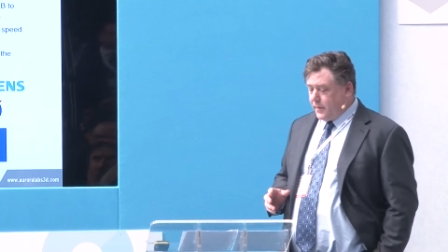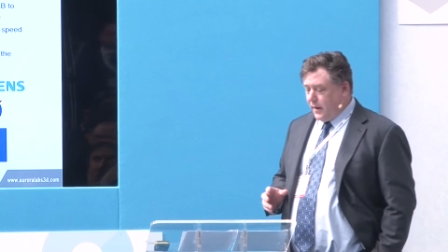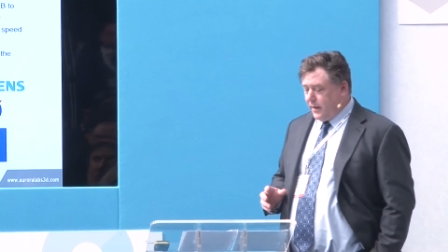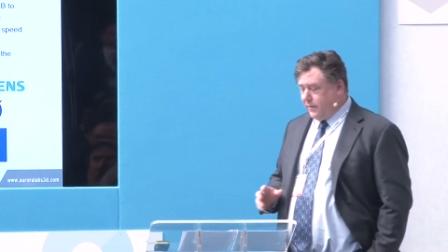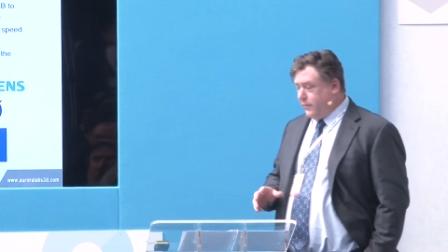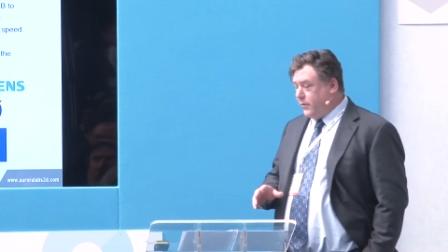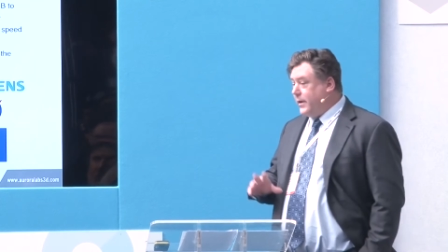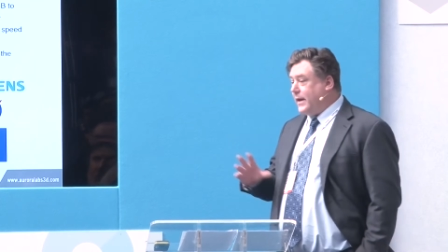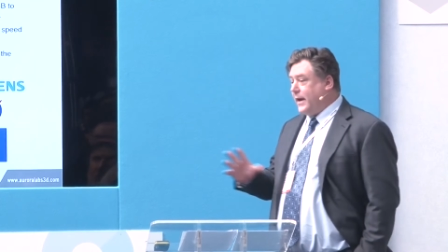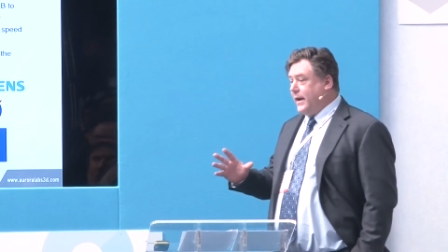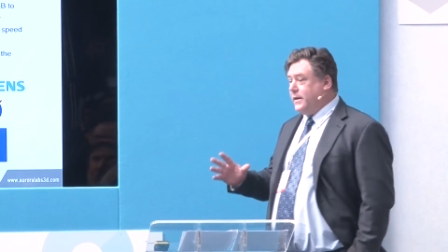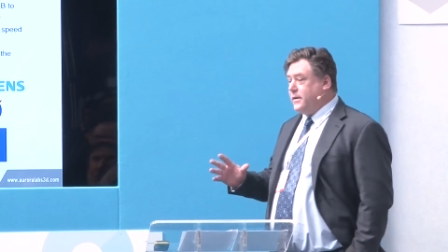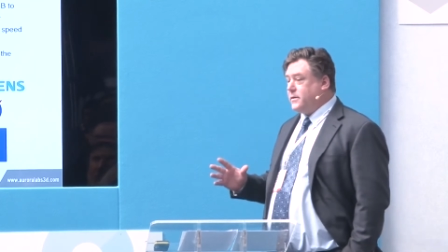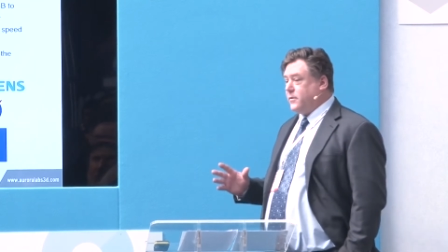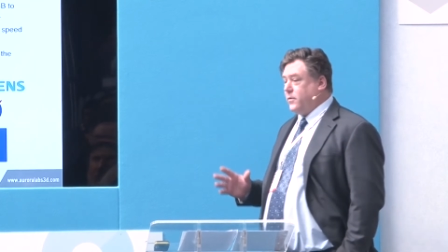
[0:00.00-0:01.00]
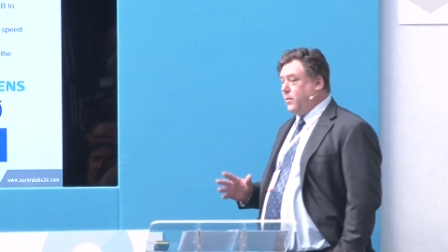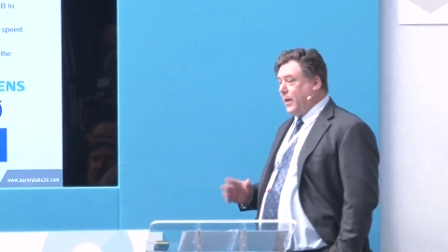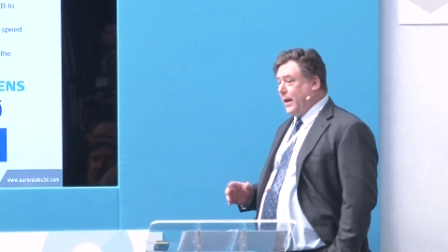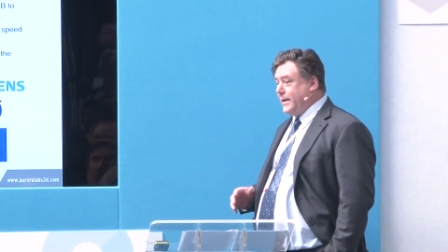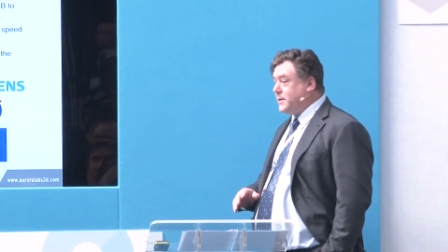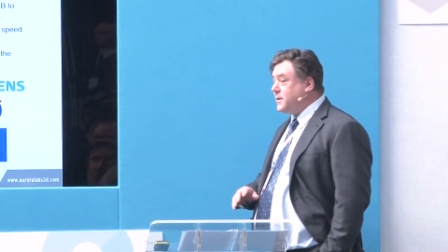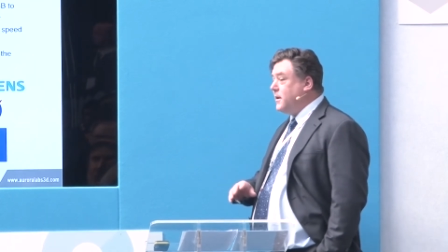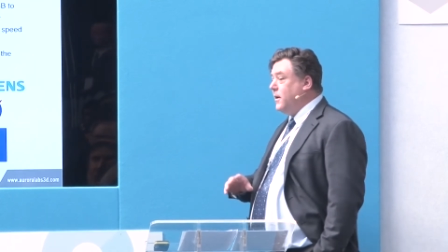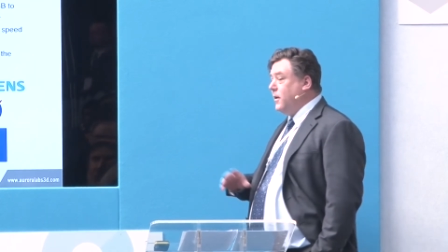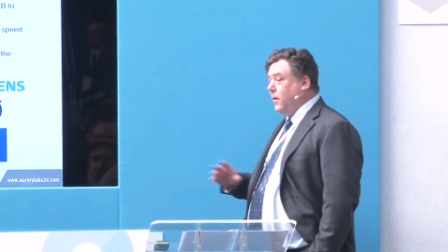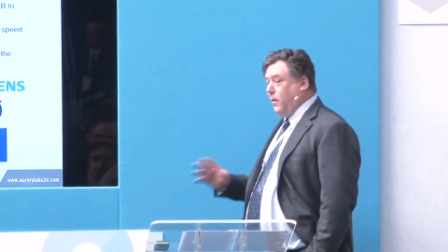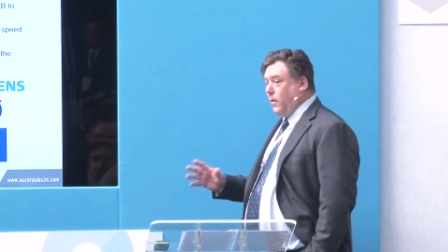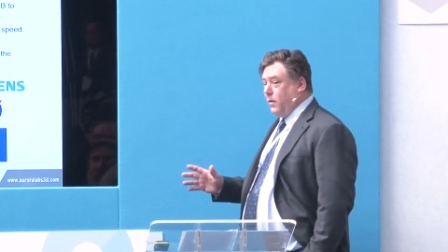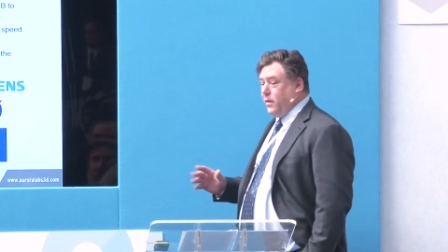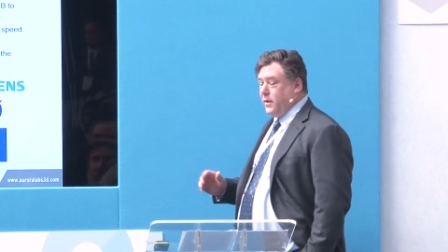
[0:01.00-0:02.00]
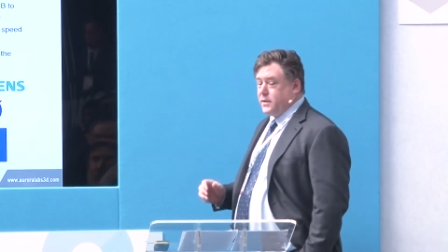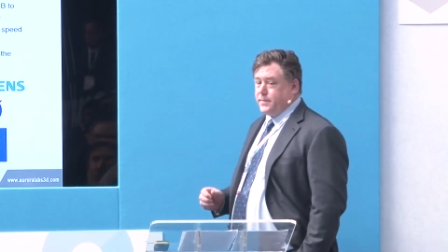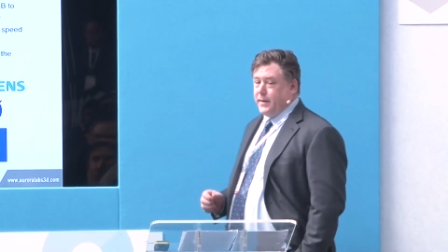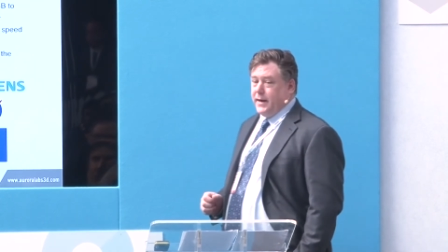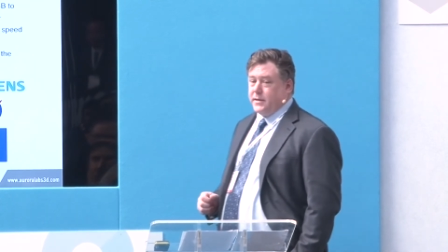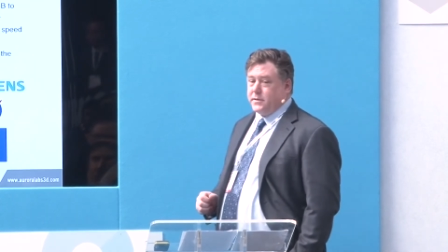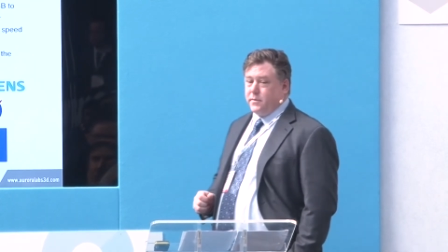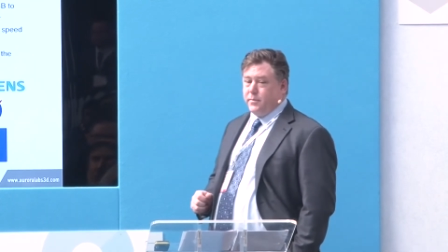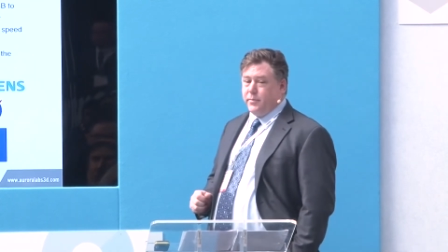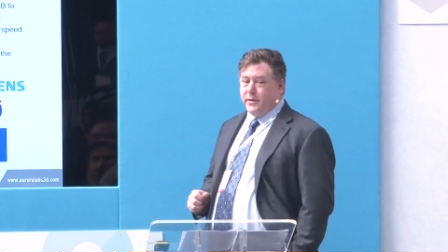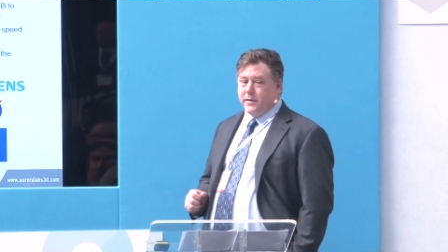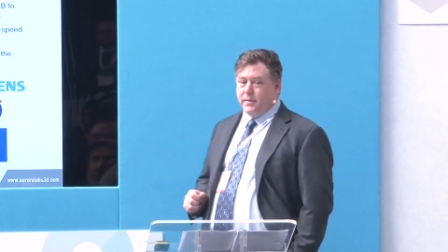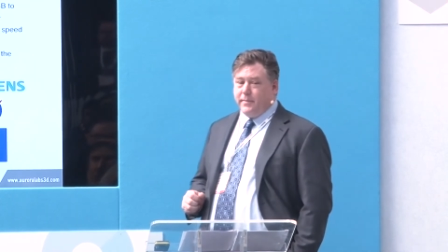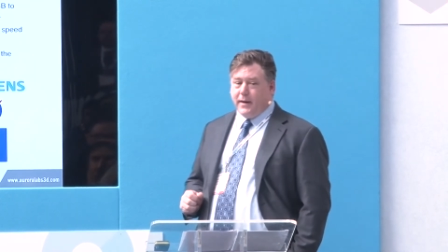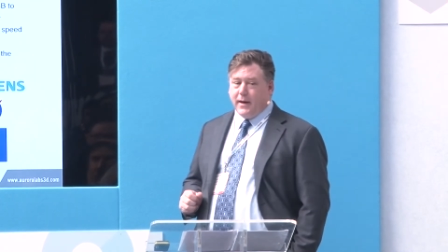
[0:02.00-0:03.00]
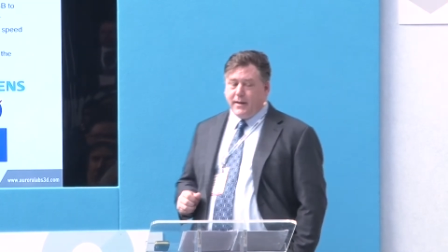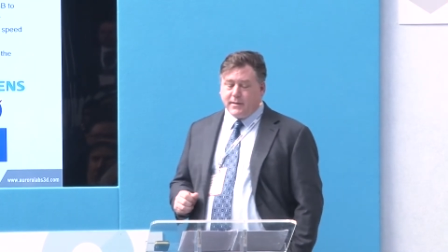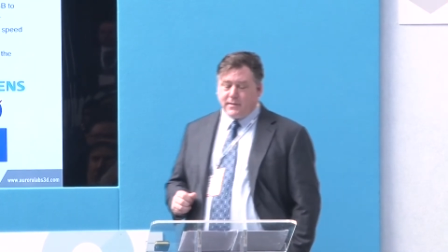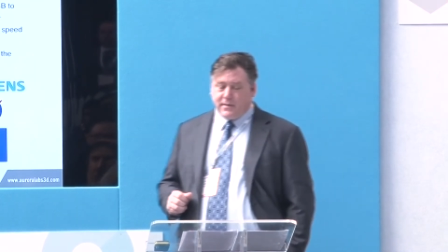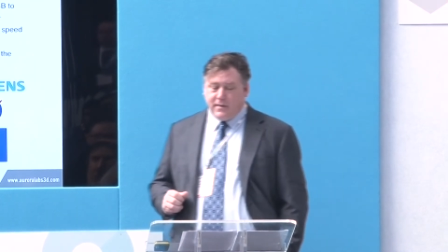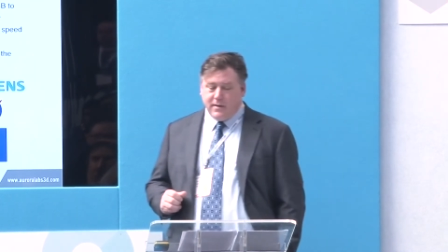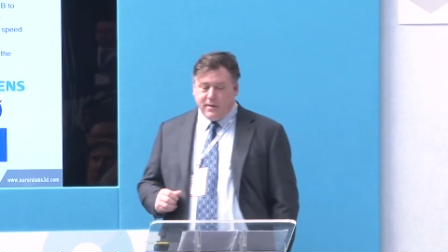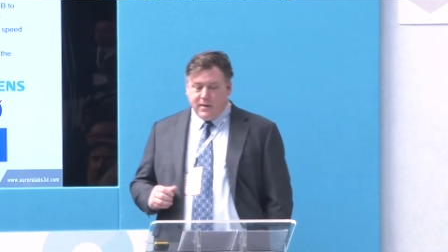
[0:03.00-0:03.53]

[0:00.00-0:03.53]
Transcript: And they're very keen to replace all of those parts with printed parts.